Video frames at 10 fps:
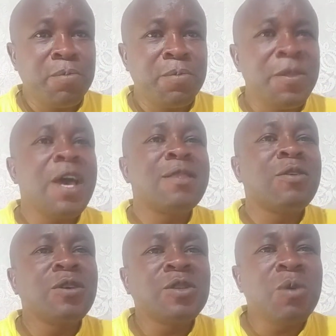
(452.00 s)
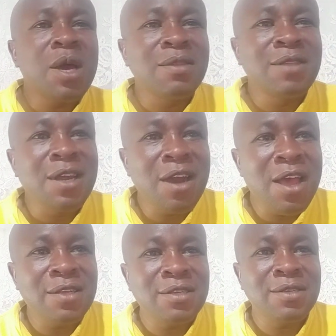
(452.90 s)
There are those who are in the
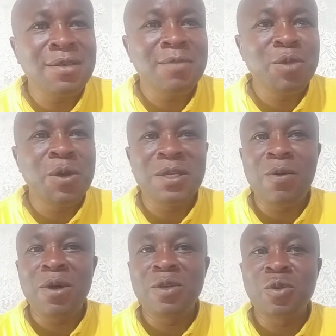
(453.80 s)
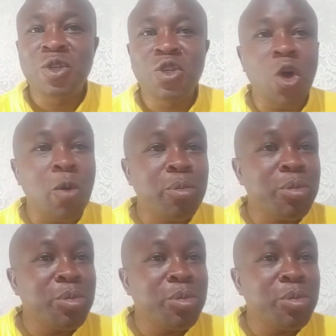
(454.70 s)
race because they want to stop